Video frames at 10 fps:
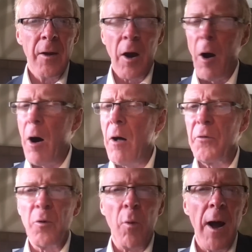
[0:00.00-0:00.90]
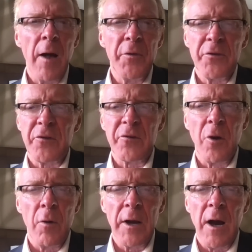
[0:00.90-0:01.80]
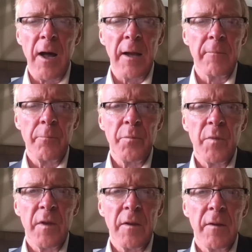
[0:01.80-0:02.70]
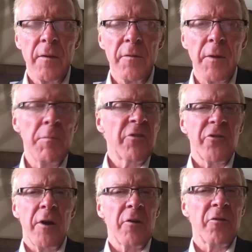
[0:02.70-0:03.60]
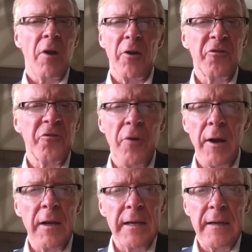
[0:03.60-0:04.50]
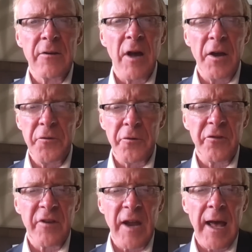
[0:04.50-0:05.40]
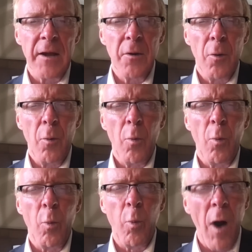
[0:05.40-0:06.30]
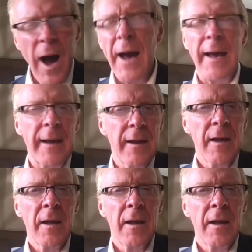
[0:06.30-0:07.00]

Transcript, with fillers: All the while this is going on, the missionaries are struggling to understand why.